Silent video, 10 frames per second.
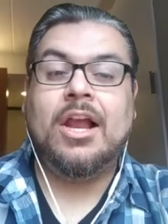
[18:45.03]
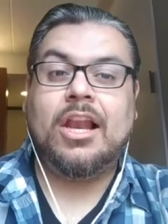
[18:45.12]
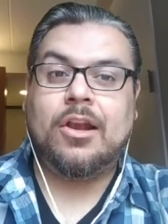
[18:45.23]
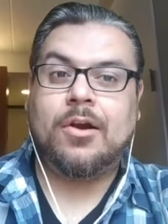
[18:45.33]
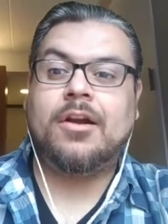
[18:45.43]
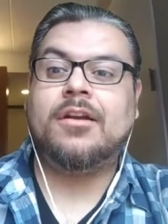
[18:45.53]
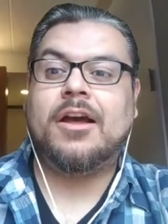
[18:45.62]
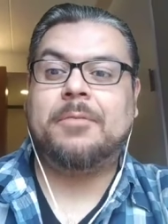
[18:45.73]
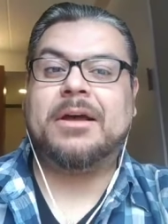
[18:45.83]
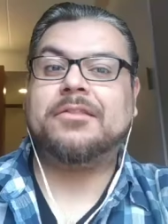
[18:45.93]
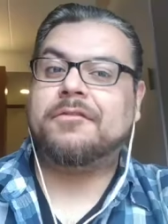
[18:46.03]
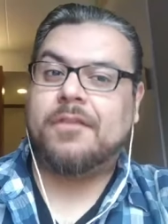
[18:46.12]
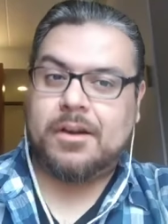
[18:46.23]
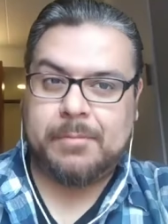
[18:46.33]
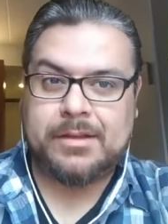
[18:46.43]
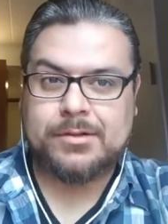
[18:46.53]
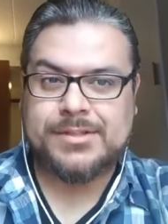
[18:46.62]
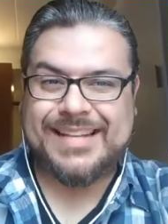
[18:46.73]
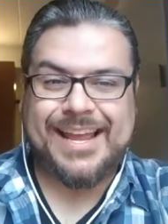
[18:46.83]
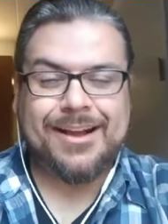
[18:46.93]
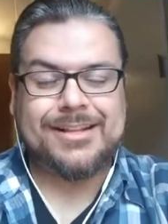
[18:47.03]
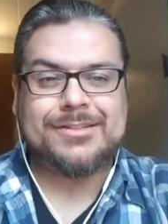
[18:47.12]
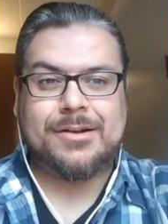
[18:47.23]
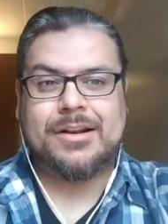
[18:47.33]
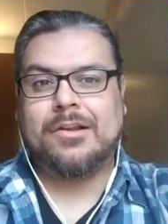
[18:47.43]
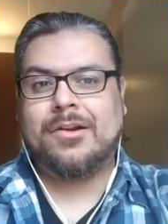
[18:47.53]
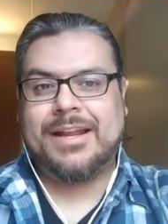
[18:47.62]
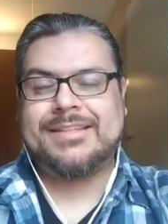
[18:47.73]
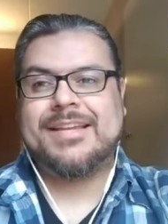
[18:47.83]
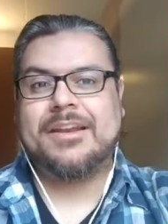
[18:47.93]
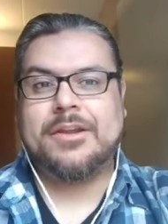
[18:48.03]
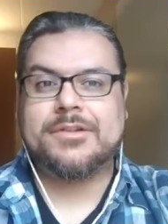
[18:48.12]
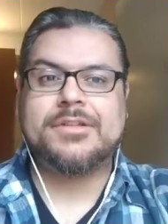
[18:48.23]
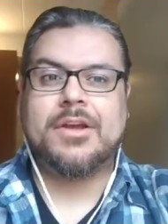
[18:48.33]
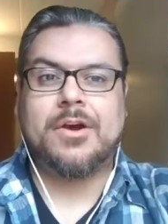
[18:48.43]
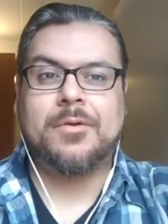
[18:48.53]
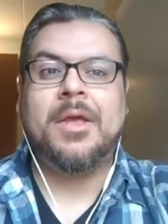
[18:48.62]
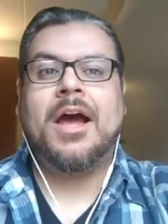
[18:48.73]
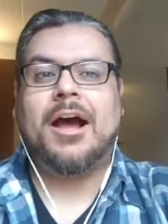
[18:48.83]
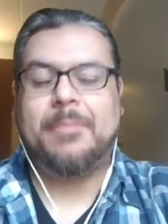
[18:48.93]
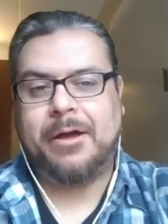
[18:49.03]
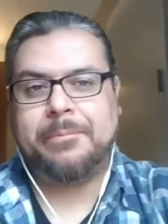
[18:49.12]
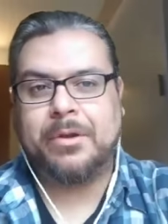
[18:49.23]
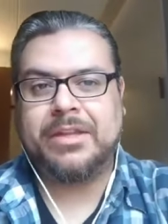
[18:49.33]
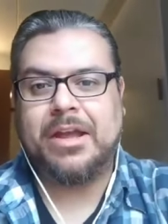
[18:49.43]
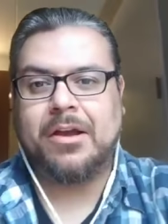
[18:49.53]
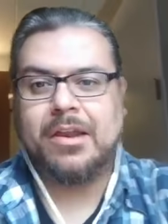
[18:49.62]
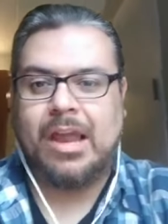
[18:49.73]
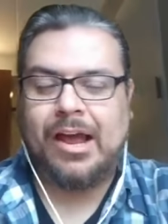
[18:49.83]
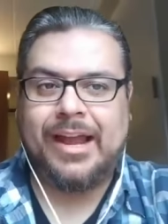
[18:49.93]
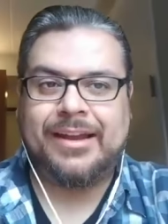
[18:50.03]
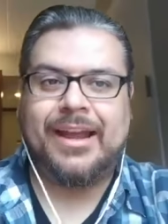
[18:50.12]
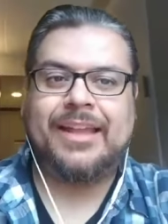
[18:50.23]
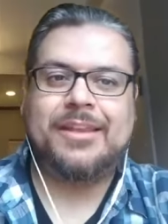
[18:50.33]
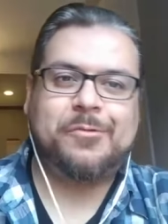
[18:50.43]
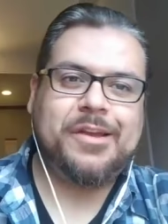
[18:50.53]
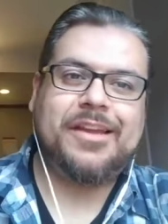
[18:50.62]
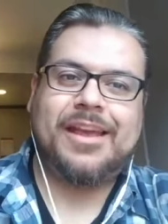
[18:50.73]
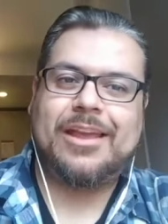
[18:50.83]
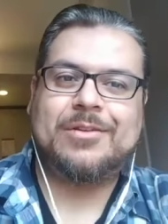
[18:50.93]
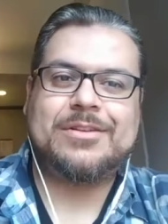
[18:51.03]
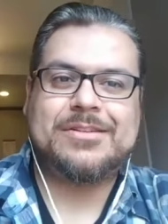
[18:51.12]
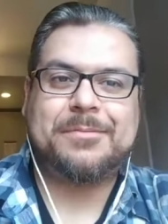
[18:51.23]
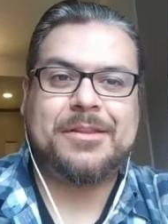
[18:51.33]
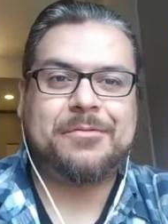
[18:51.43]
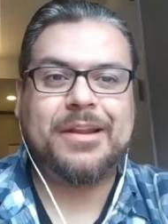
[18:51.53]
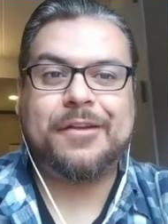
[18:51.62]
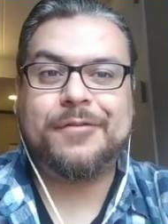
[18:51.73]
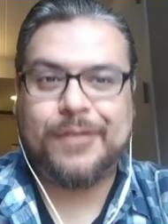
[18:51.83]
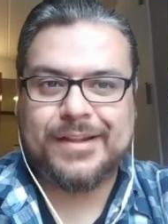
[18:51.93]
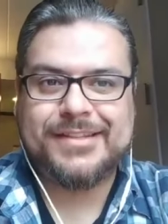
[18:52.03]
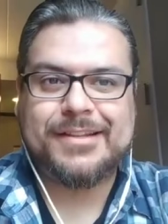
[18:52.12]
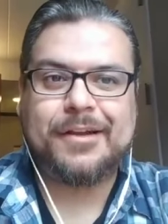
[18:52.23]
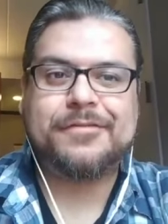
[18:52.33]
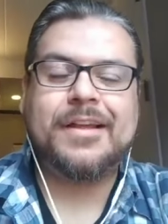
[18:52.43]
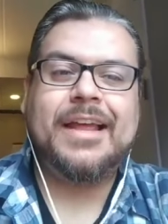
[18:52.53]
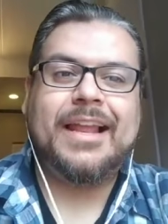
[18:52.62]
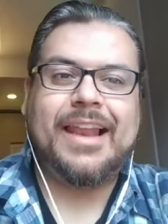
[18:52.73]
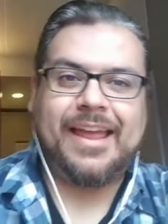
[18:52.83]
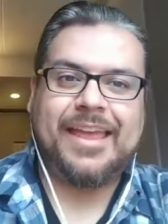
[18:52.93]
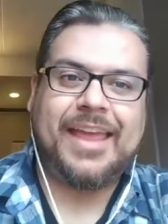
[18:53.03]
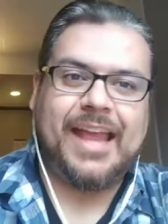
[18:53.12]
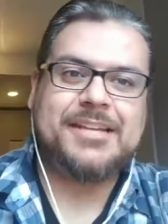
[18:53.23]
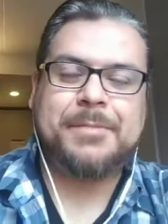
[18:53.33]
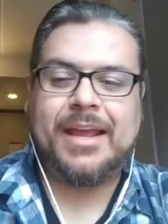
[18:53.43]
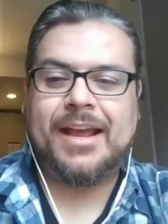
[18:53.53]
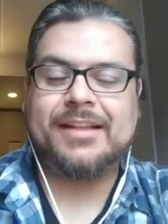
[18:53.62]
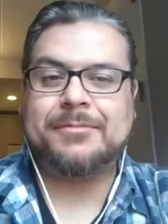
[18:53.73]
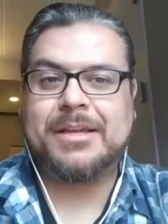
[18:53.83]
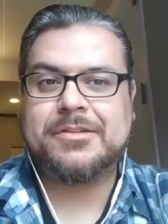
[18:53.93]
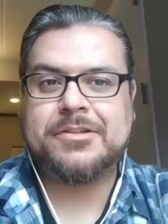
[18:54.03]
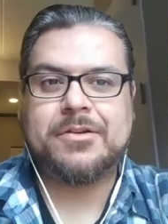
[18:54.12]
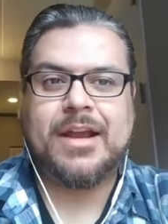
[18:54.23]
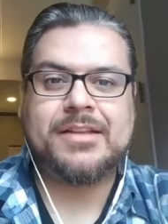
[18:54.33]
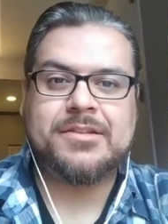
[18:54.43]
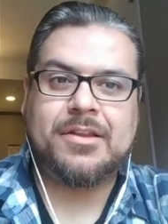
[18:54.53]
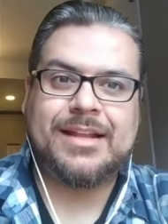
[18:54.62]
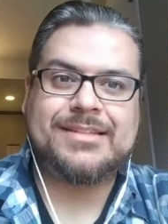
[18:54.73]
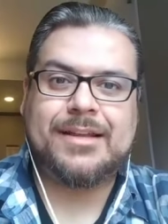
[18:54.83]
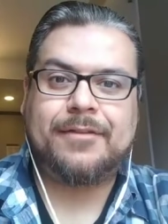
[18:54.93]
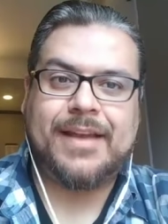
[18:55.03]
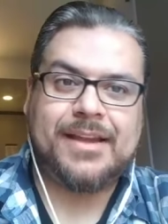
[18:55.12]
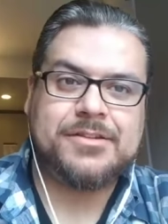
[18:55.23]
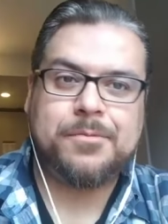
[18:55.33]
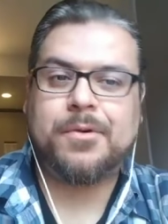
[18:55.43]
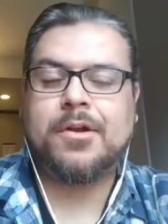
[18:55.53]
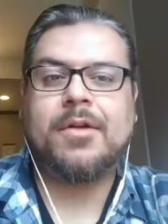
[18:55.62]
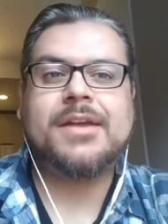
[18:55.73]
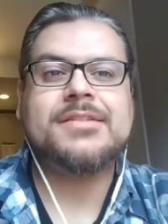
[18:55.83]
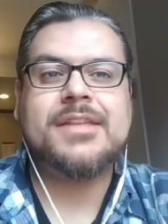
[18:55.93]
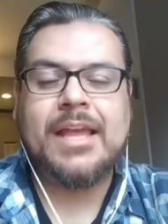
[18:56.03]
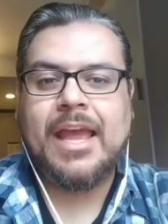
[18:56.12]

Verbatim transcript: Learn about the fundamentals that I got started learning ten years ago about building online. And then we can get you into some of the really fun stuff like engagement ads and messenger ads and all that stuff as you progress